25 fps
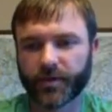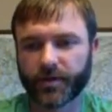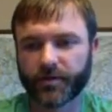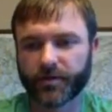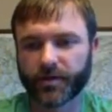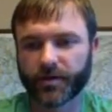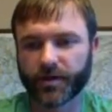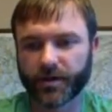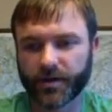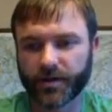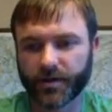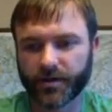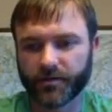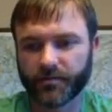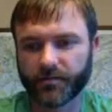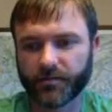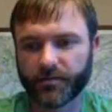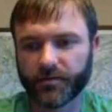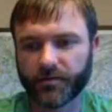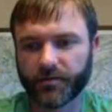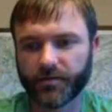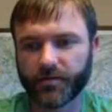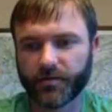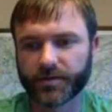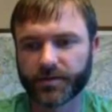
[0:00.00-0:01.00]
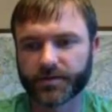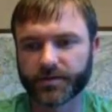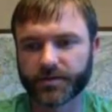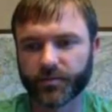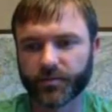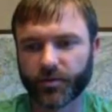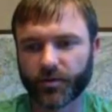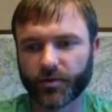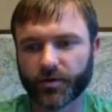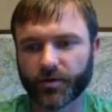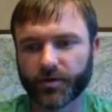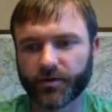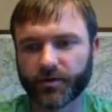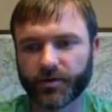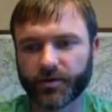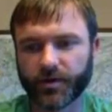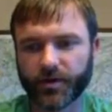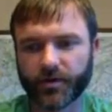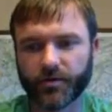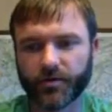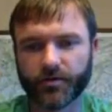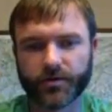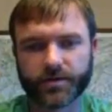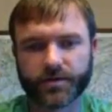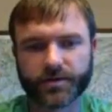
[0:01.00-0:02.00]
Again, it's important to
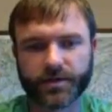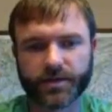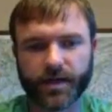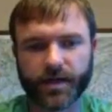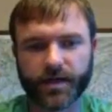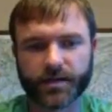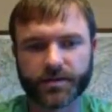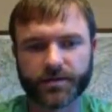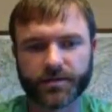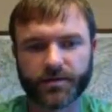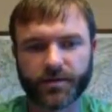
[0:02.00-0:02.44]
note the size